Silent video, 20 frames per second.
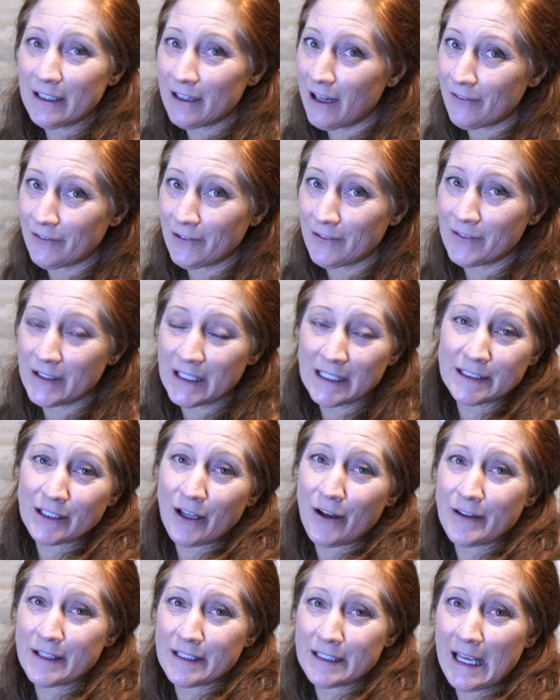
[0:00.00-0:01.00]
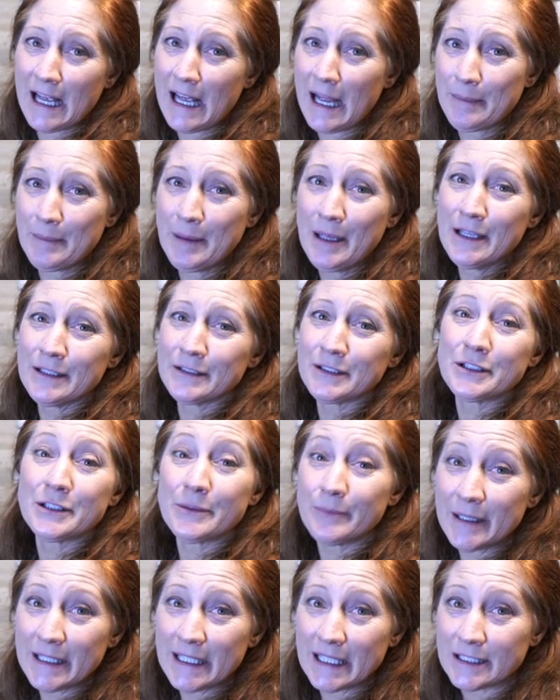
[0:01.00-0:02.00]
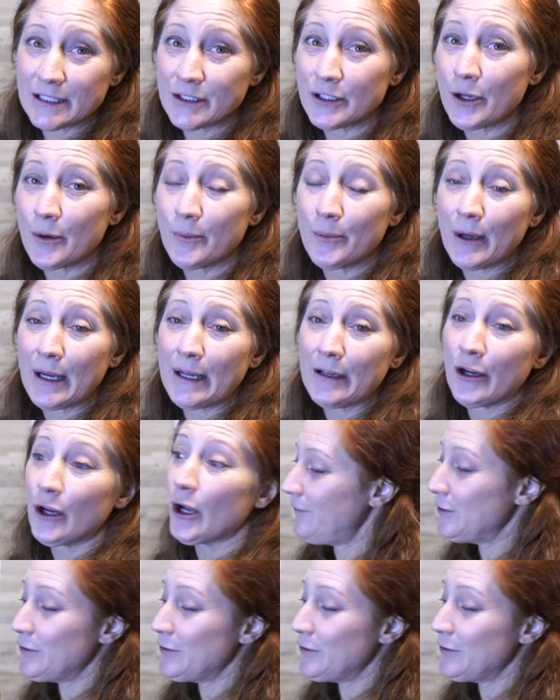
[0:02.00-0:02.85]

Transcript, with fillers: eat off of these all the time. So to me, that's a no brainer.